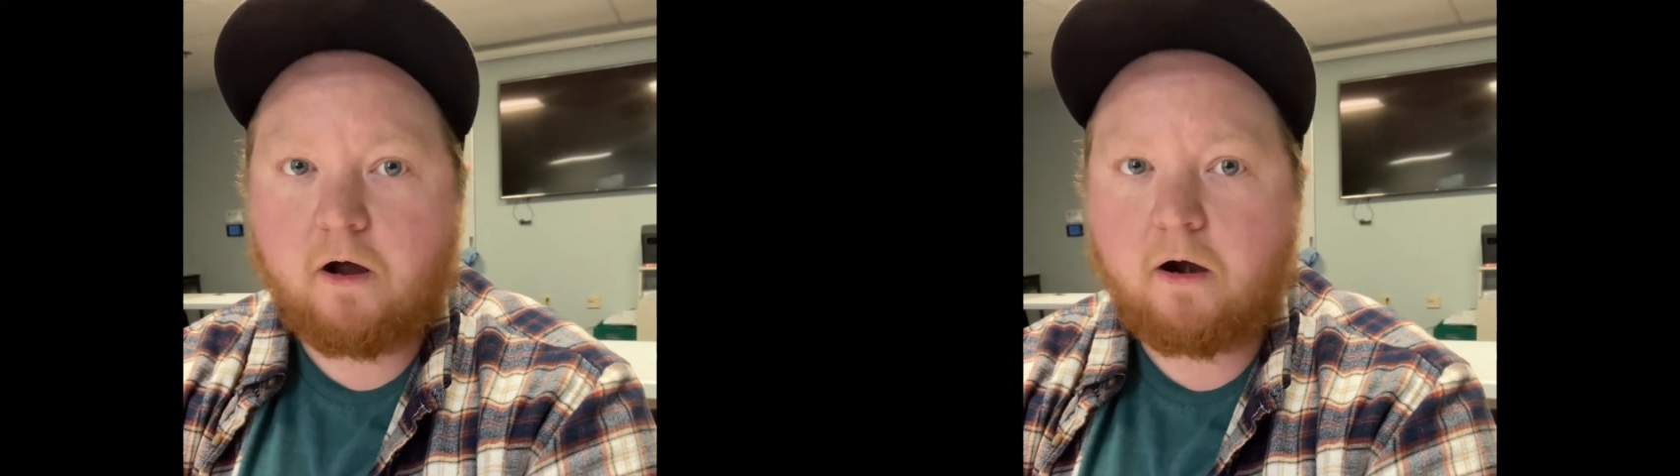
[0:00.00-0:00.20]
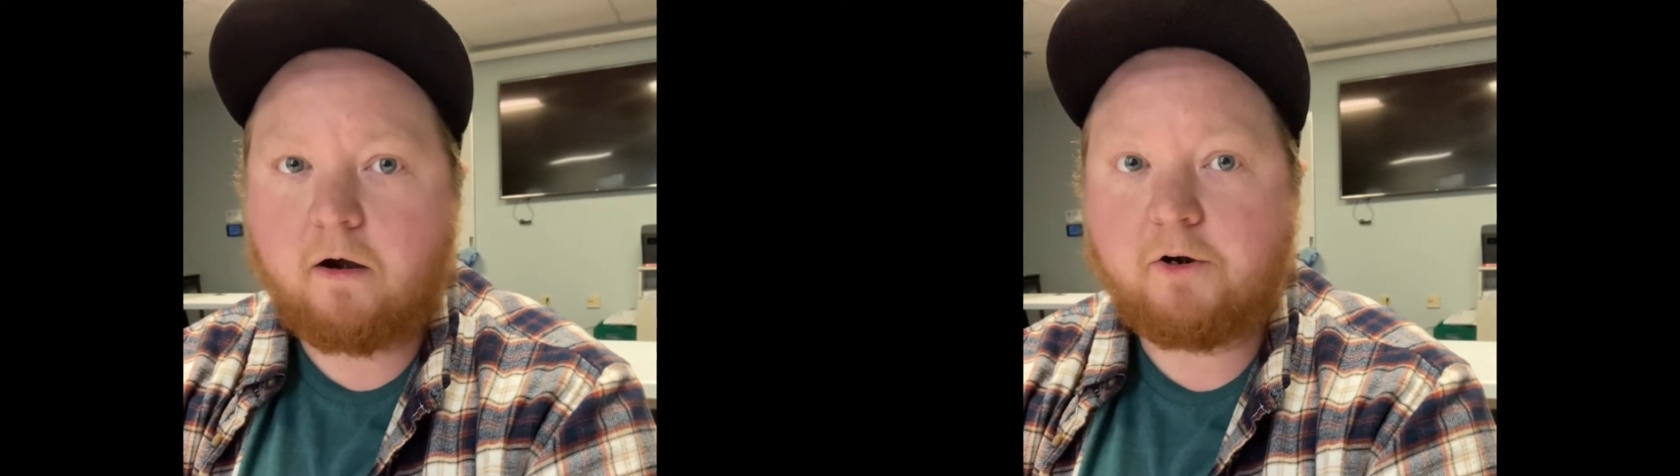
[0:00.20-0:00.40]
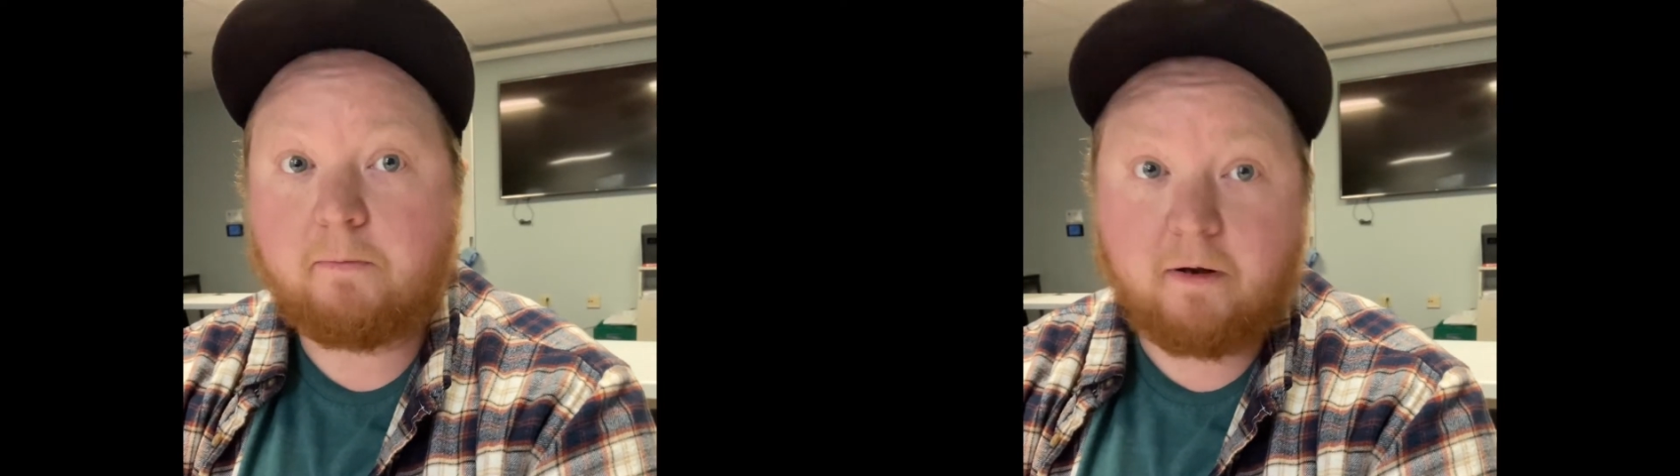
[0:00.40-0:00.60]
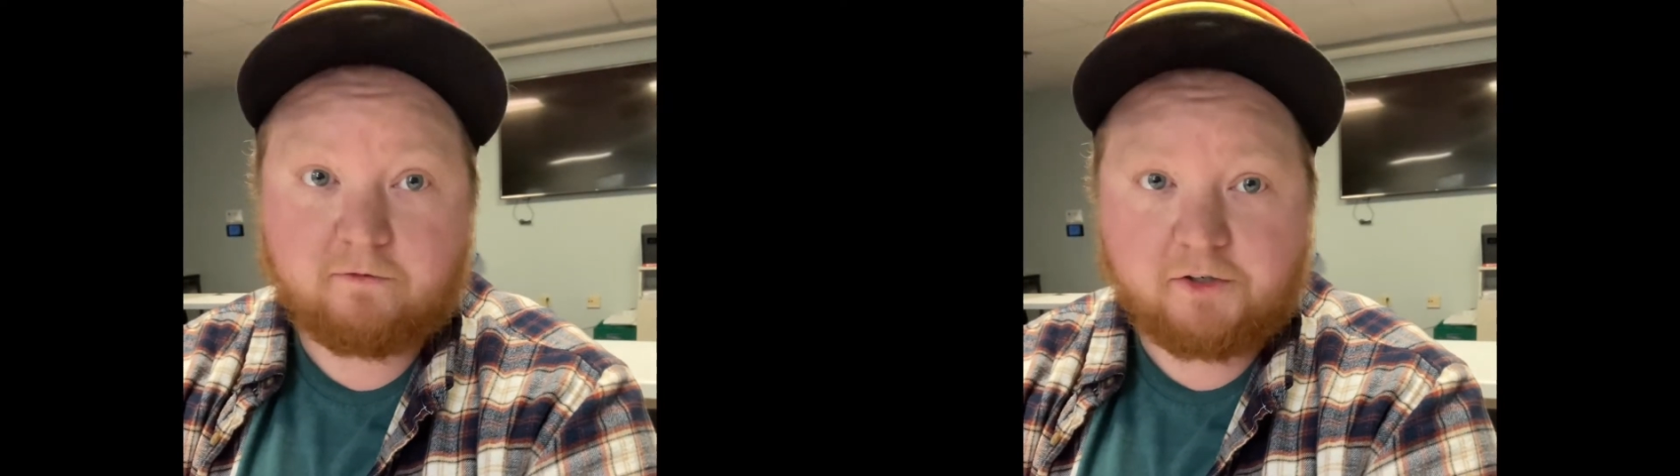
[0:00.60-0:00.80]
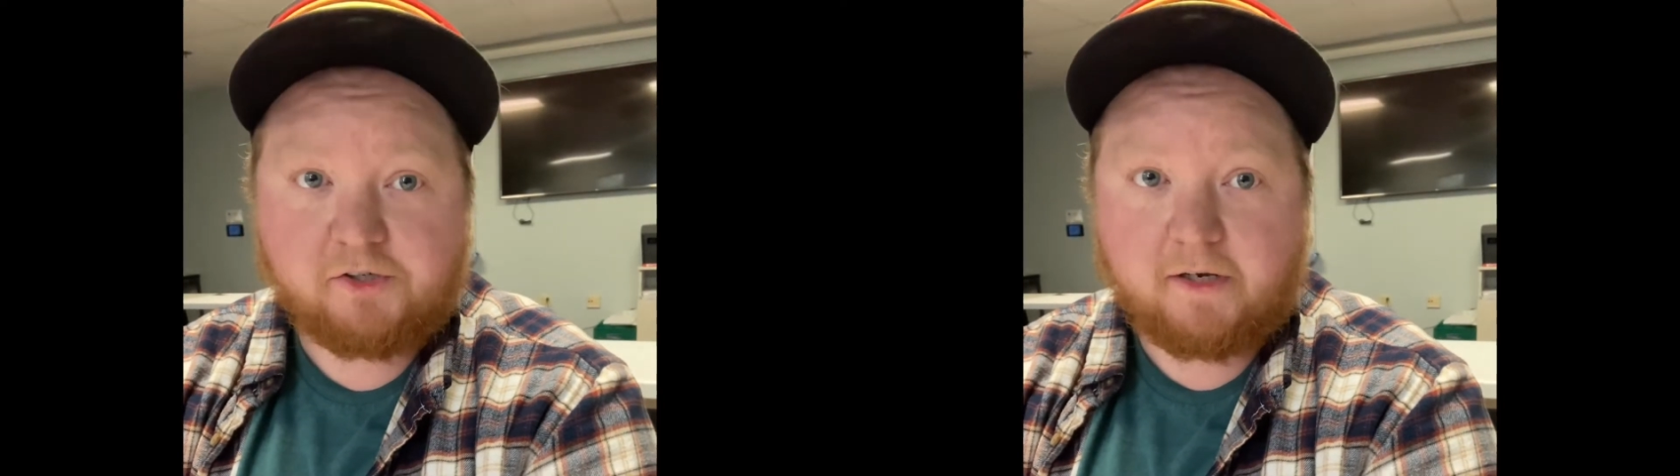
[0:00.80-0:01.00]
our
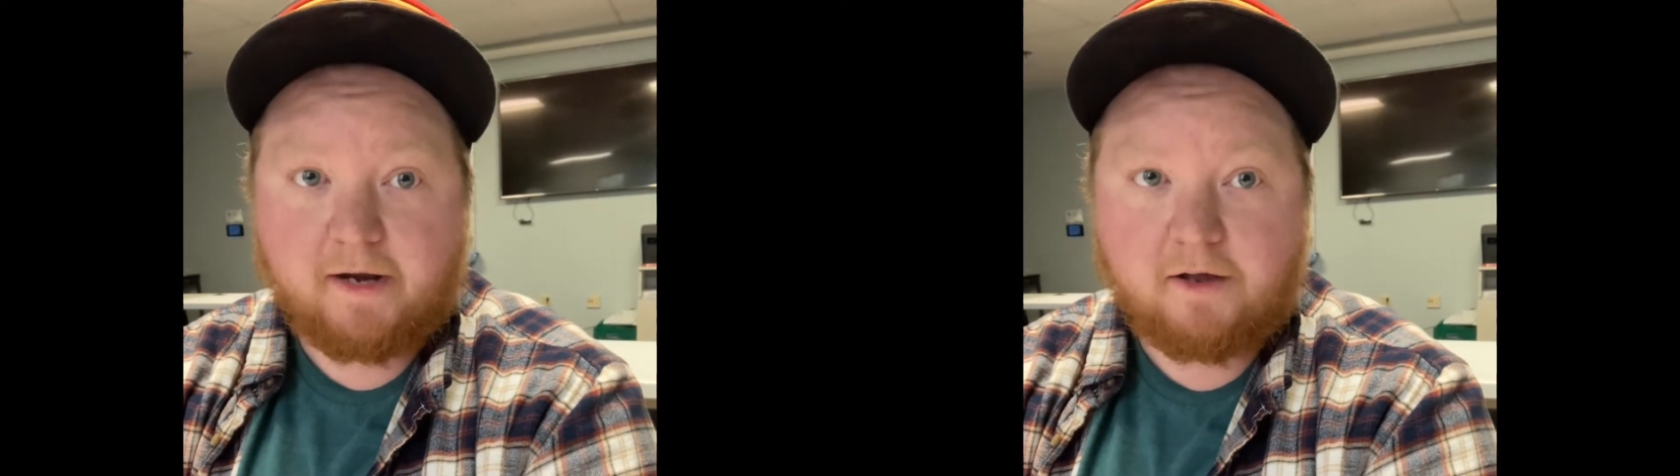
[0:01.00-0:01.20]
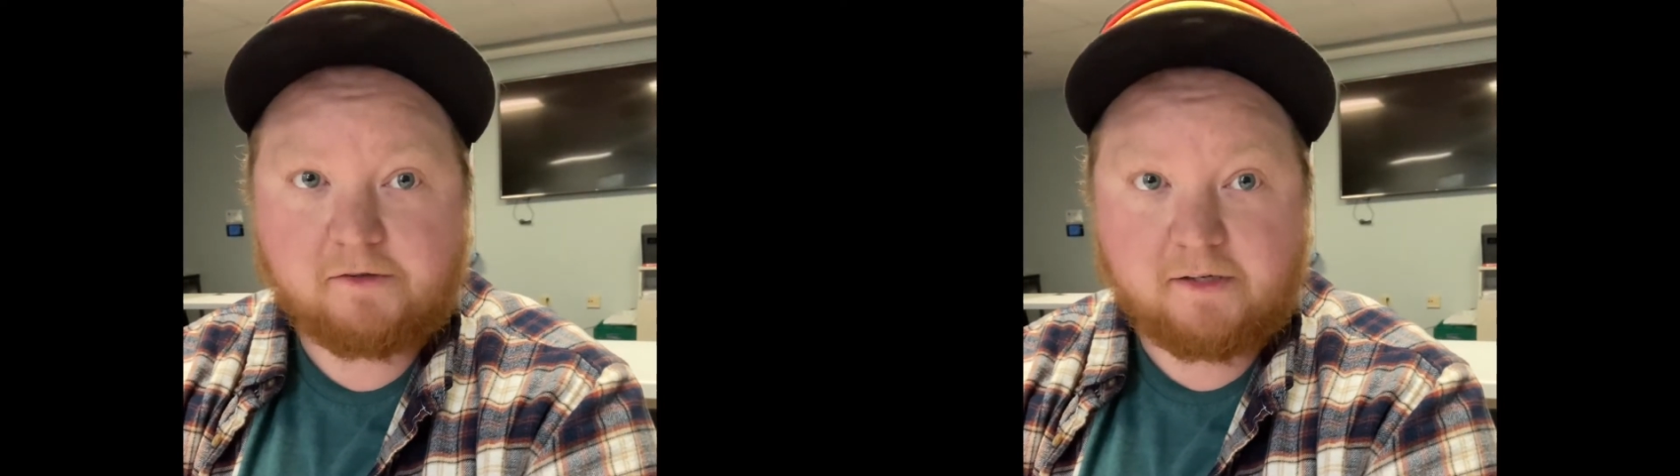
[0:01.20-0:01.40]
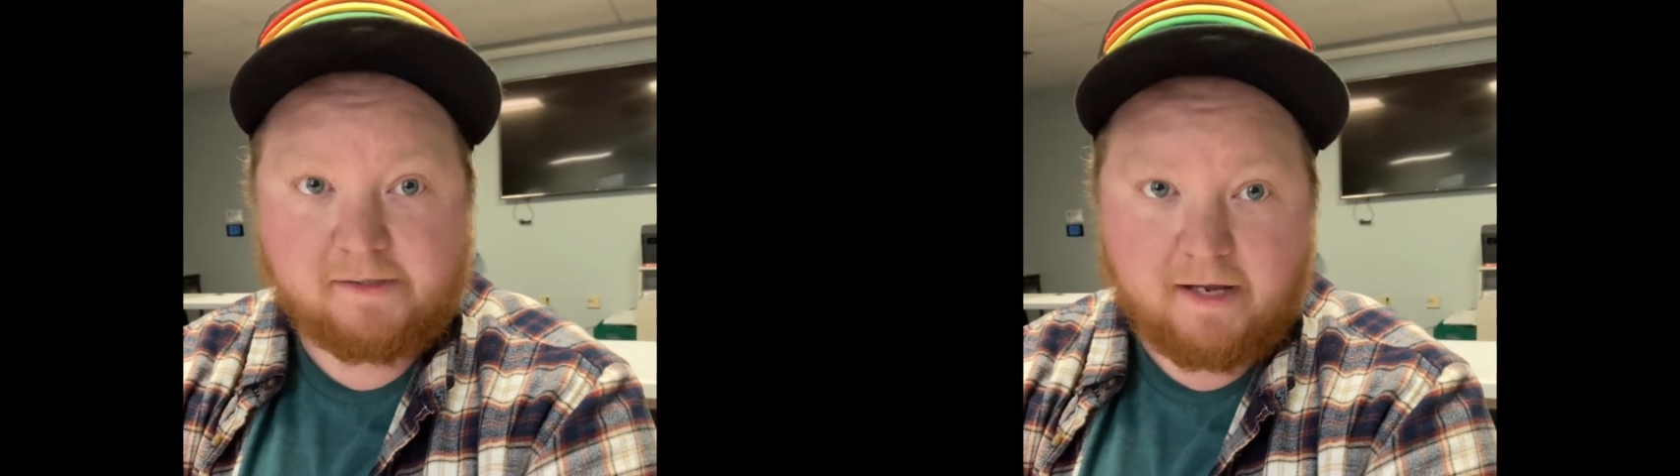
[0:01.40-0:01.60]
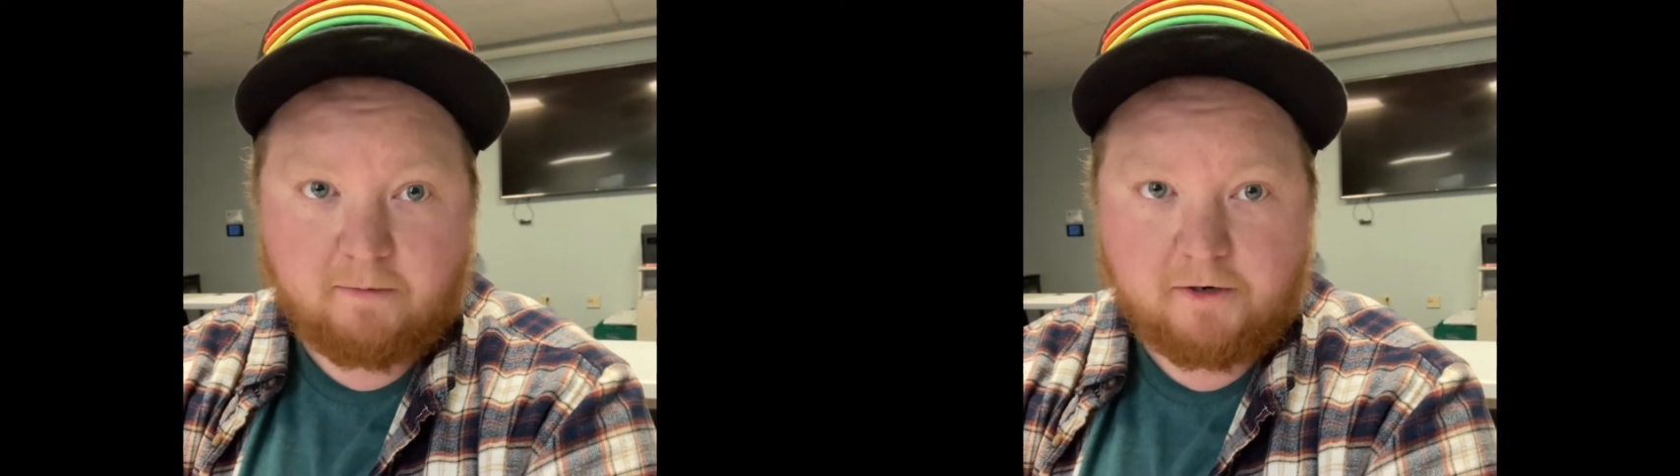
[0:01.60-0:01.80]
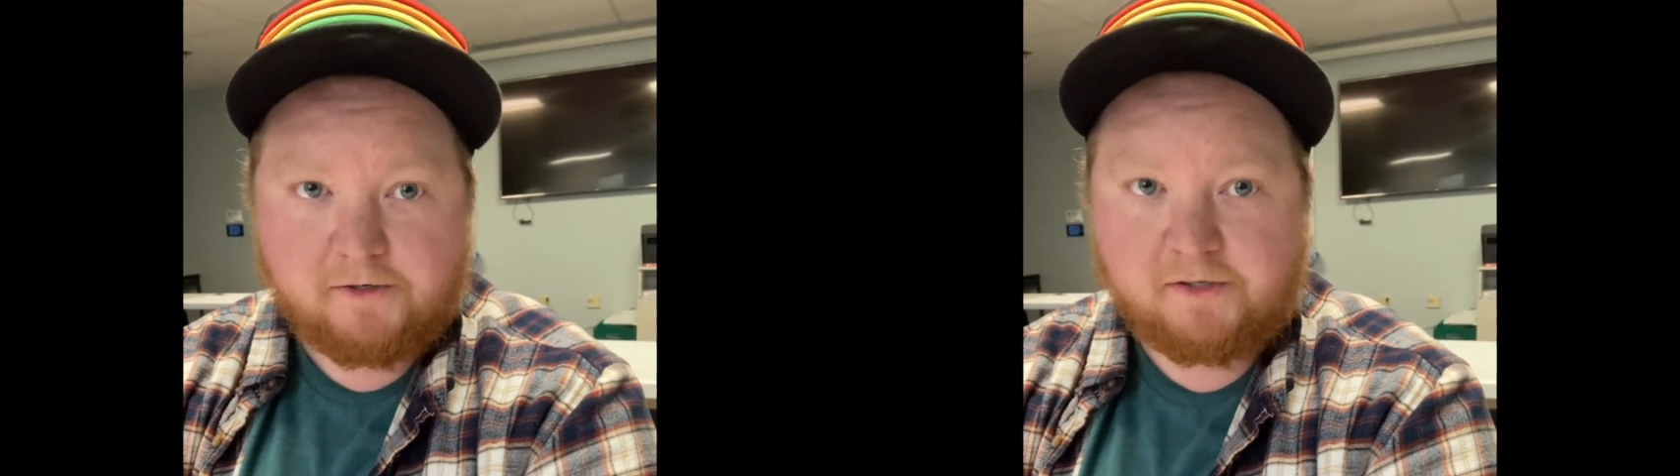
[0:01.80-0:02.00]
underprivileged and houseless
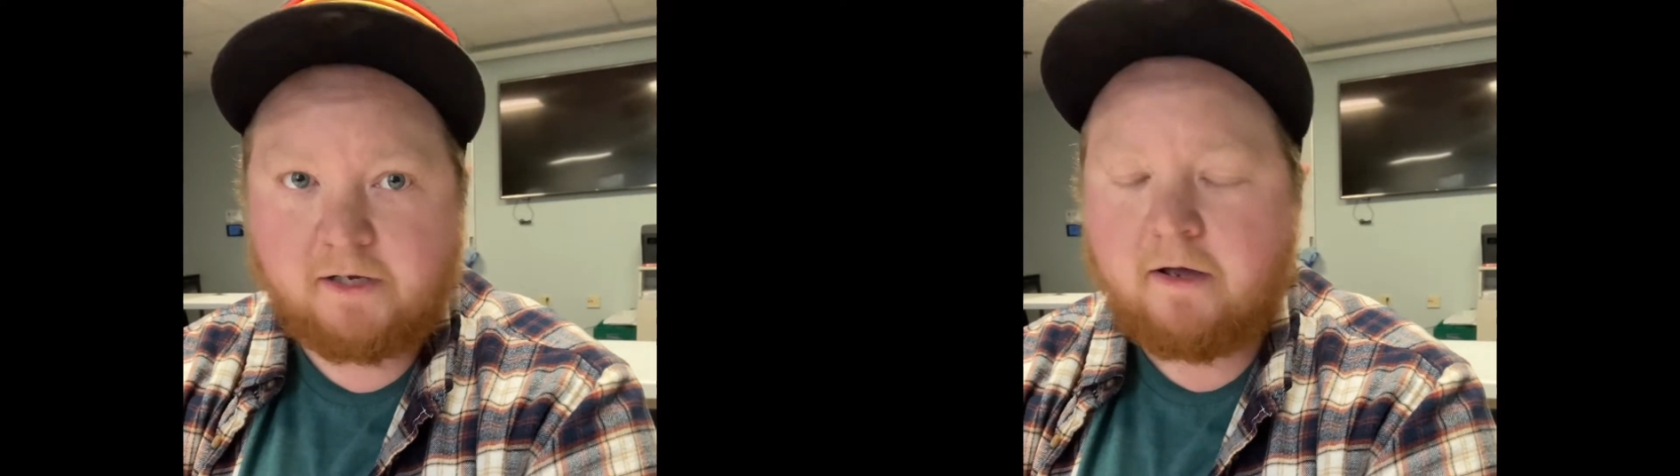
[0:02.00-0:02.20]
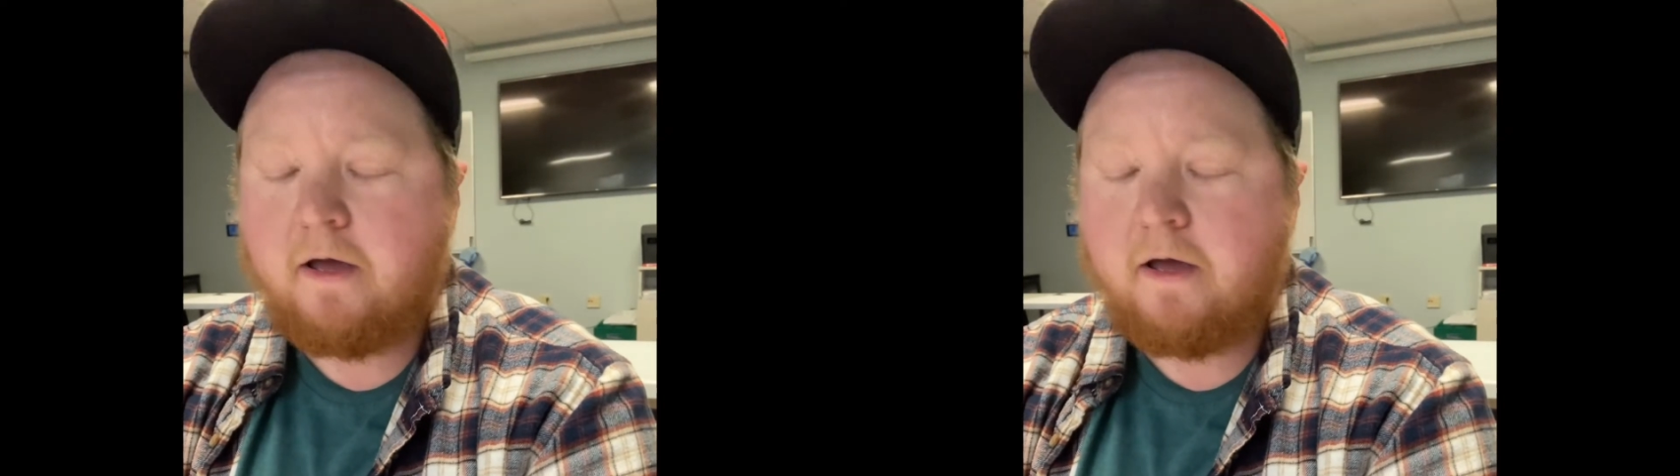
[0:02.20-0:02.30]
neighbors.